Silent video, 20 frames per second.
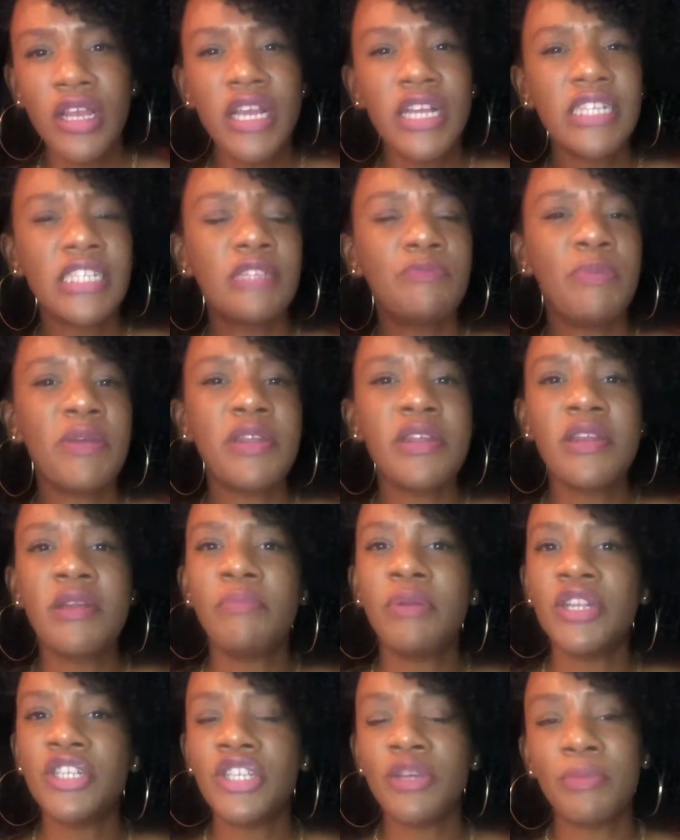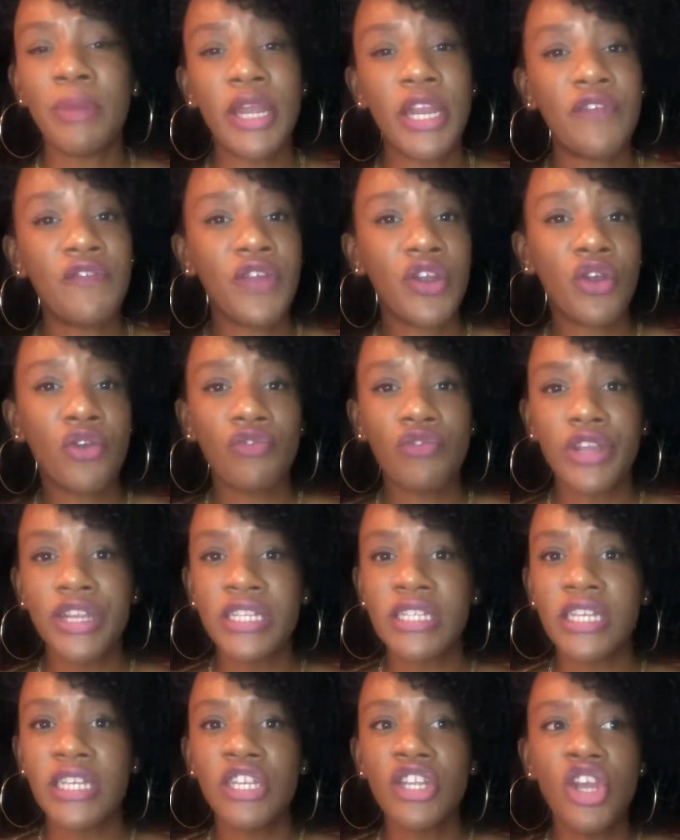Spending a bunch of money for no
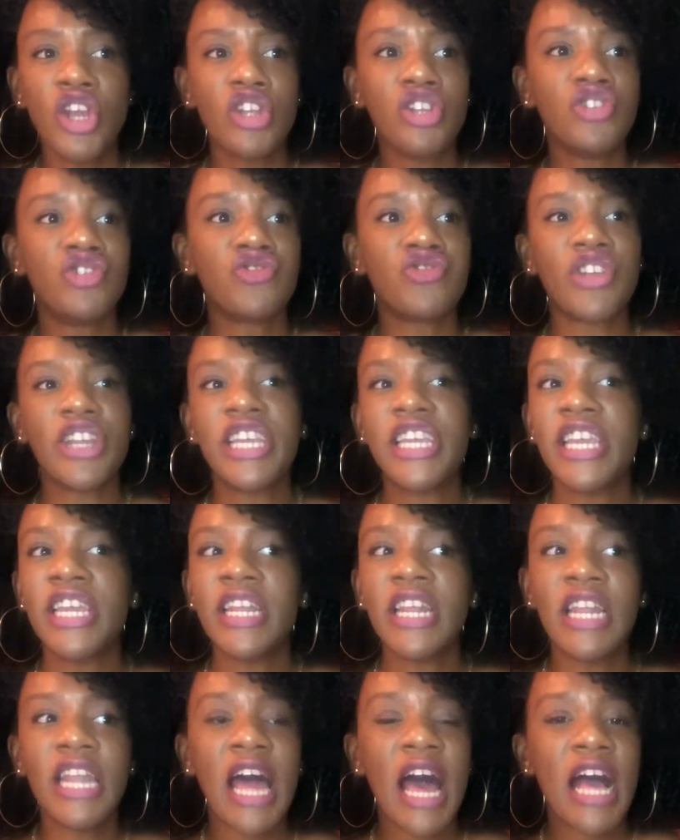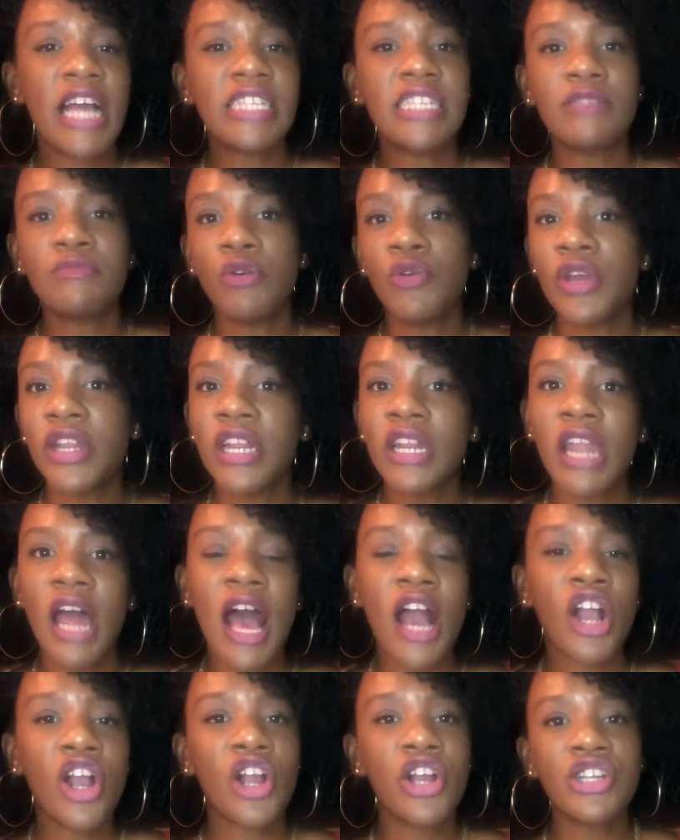reason, drinking a lot, smoking a
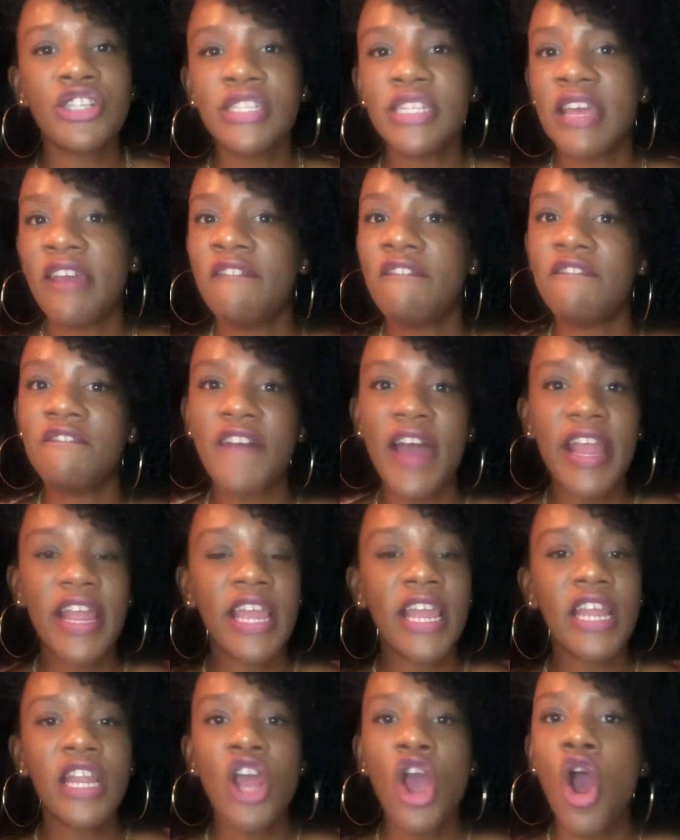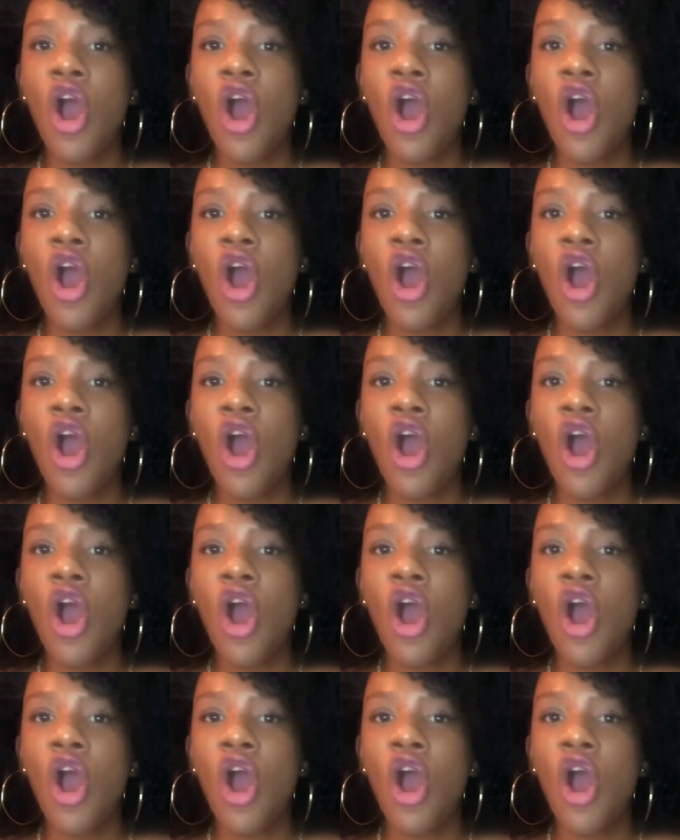lot, cursing, fighting,